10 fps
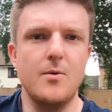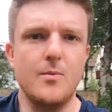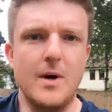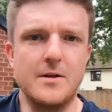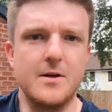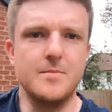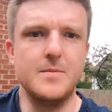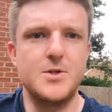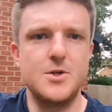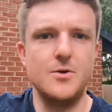and welcome
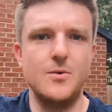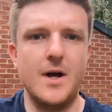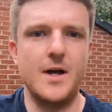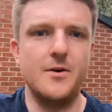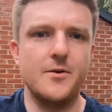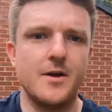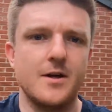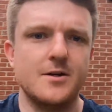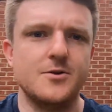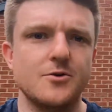to another
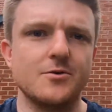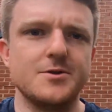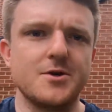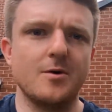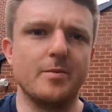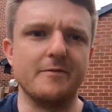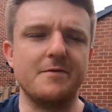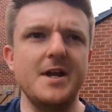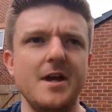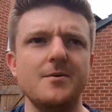Endurance Hub
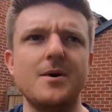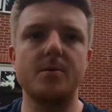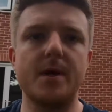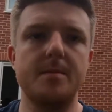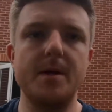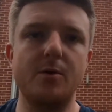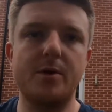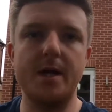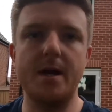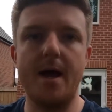video. going to be
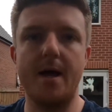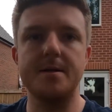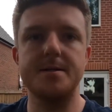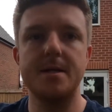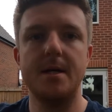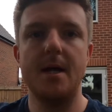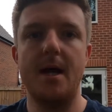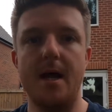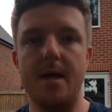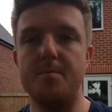looking at
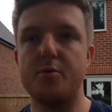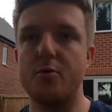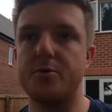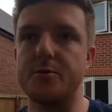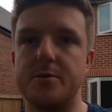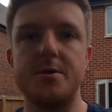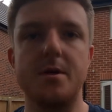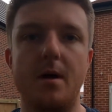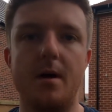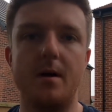a product
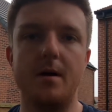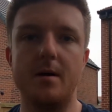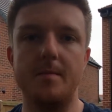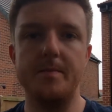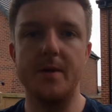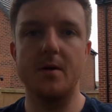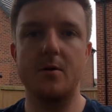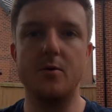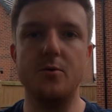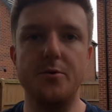
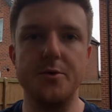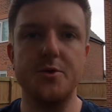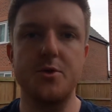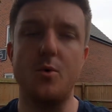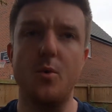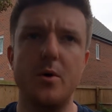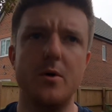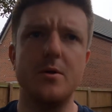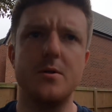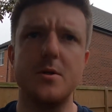called
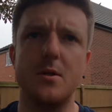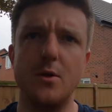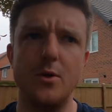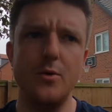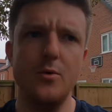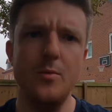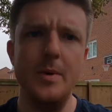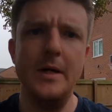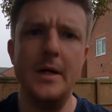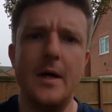Squirt Lube.
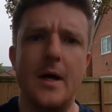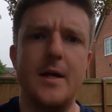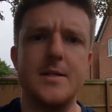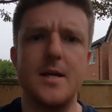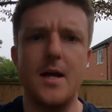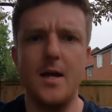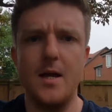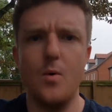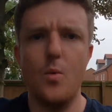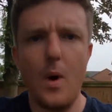It's
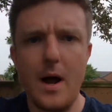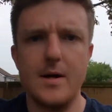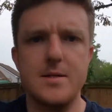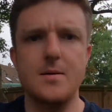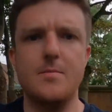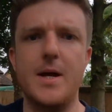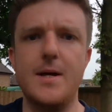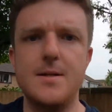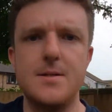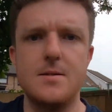a
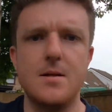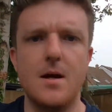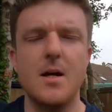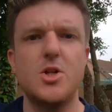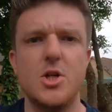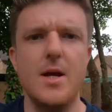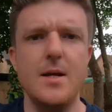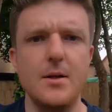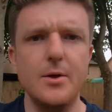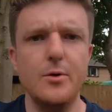wax-based chain
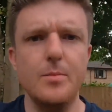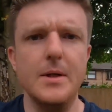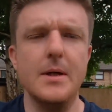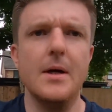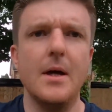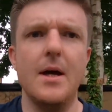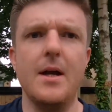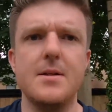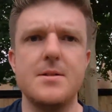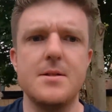lube.
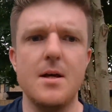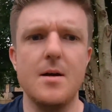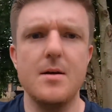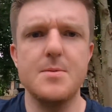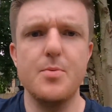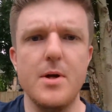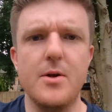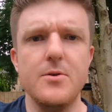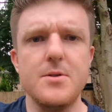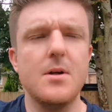It's pretty
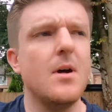good.